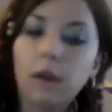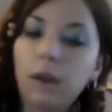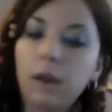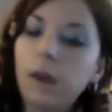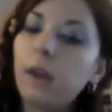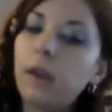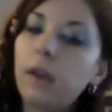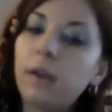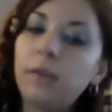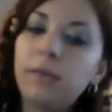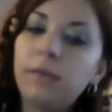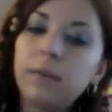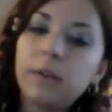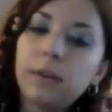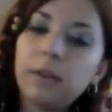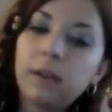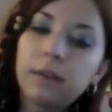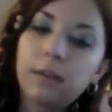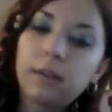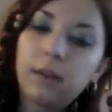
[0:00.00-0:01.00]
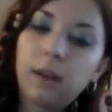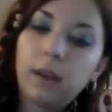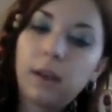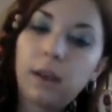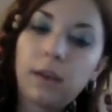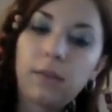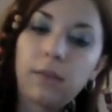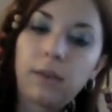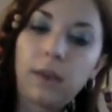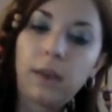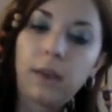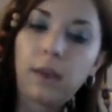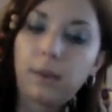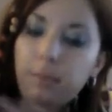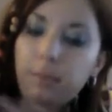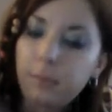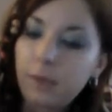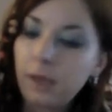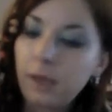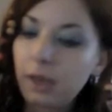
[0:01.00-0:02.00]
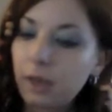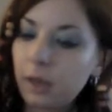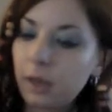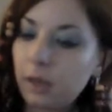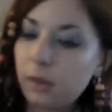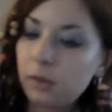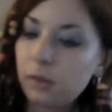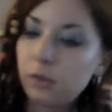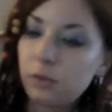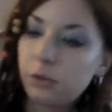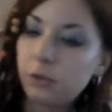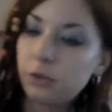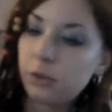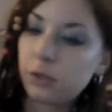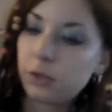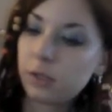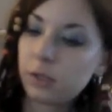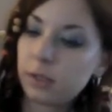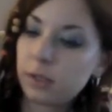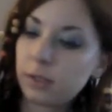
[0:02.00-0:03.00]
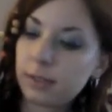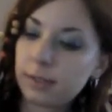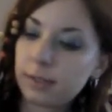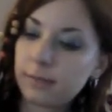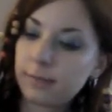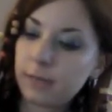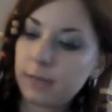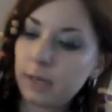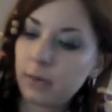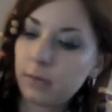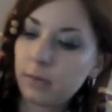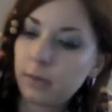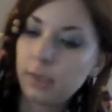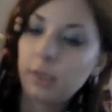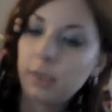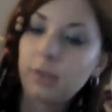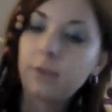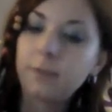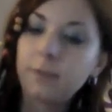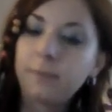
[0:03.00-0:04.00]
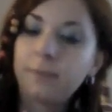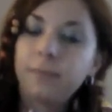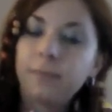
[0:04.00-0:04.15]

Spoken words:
And if it doesn't have a hemmed edge, let's find one here.